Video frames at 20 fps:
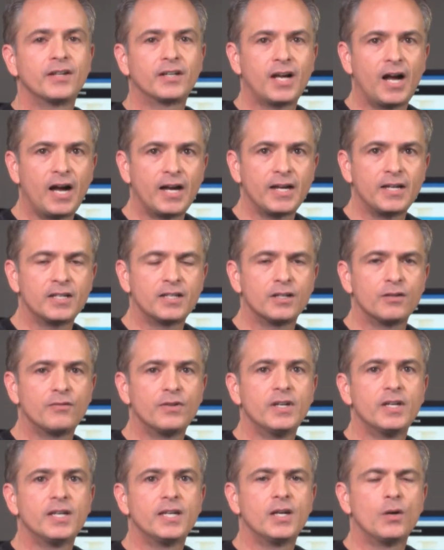kind of
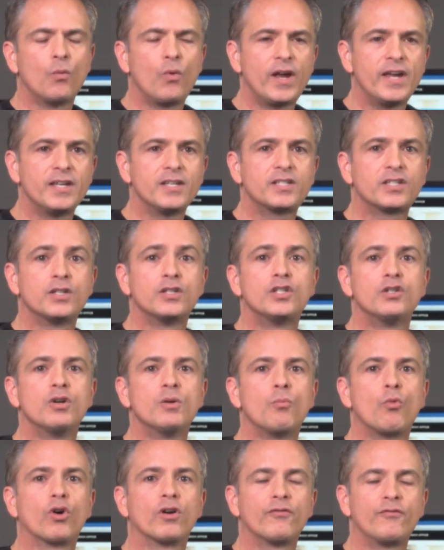ways to do it
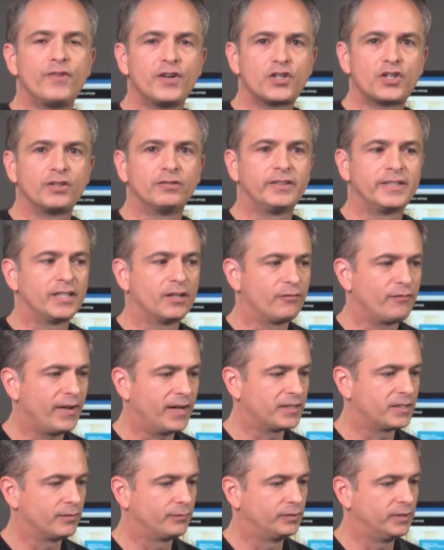more efficiently and
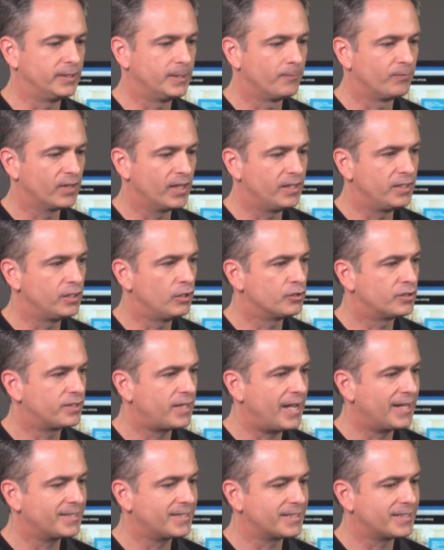effectively. And he knows
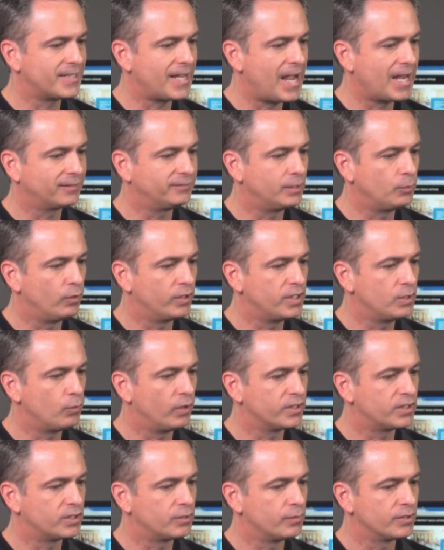that's exactly what he
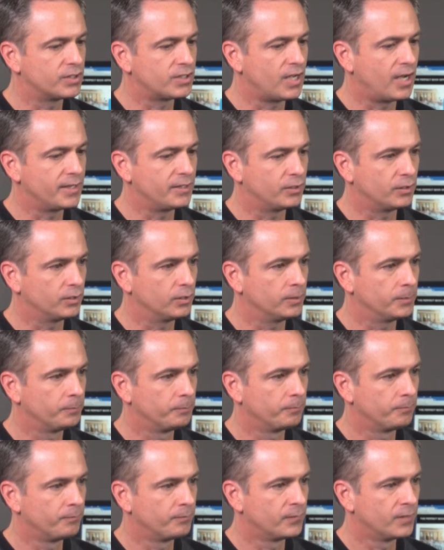wants to assign to her.
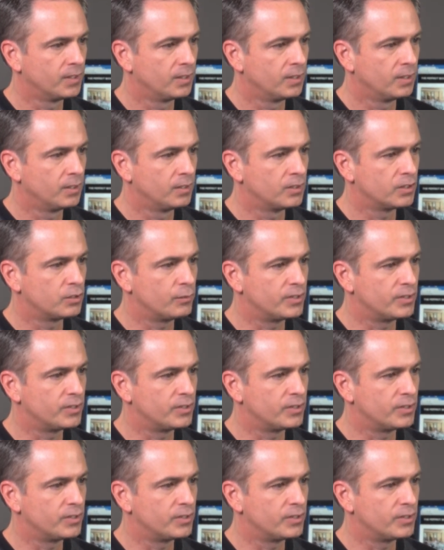So he